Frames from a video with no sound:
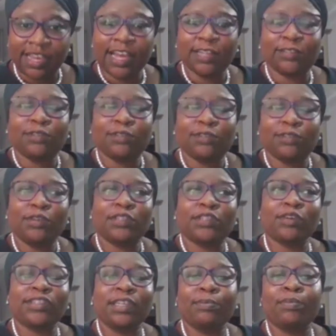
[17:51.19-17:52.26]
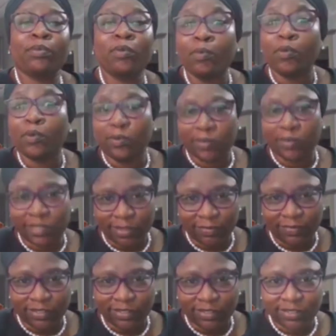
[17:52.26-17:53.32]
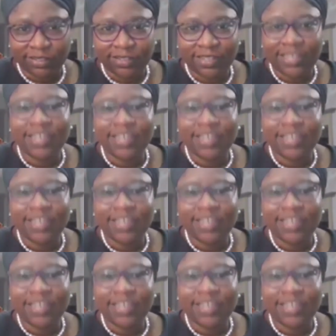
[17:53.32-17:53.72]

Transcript: and so it's not a pro bono service.